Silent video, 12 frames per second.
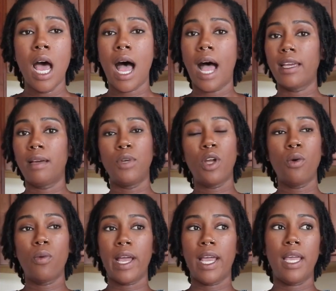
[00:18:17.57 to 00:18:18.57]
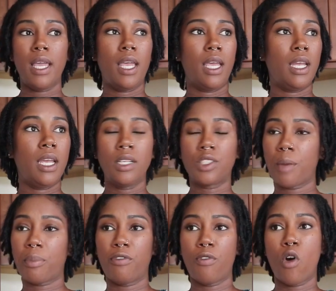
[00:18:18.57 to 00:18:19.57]
I am no way in any shape
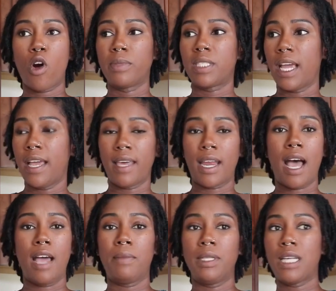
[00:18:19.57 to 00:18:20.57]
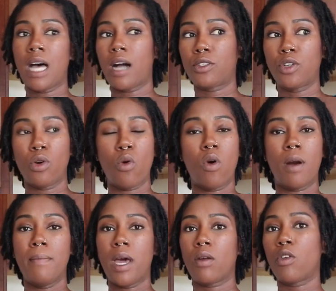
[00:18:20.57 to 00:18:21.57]
or form saying that I am a doctor or a
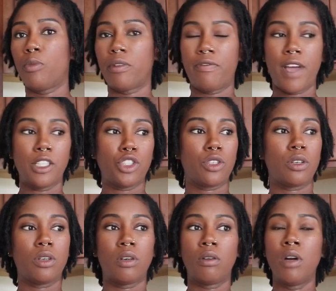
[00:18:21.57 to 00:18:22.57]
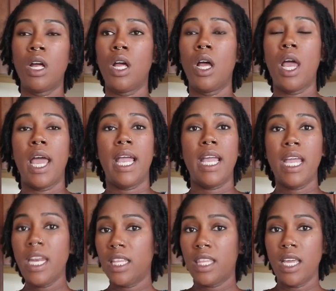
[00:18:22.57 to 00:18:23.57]
medical professional.
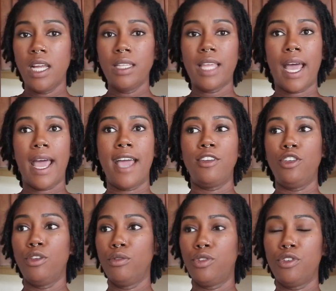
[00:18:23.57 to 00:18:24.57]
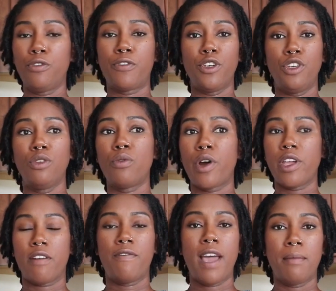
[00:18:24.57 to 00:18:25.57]
Anything that you do for you or
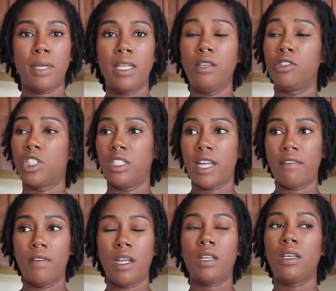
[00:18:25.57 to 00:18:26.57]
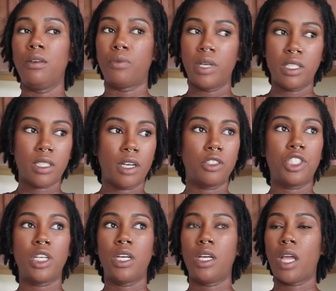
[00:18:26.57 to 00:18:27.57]
your family, you should definitely research
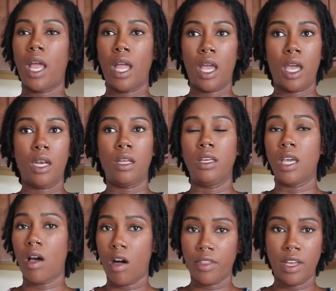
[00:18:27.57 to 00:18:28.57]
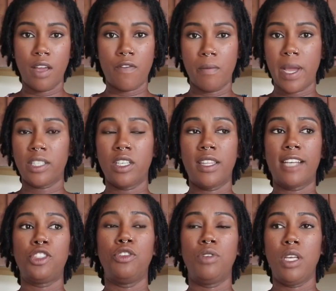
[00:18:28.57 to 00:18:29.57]
it and get all the information
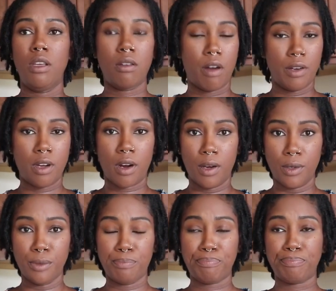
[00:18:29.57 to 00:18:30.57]
that you need on your own.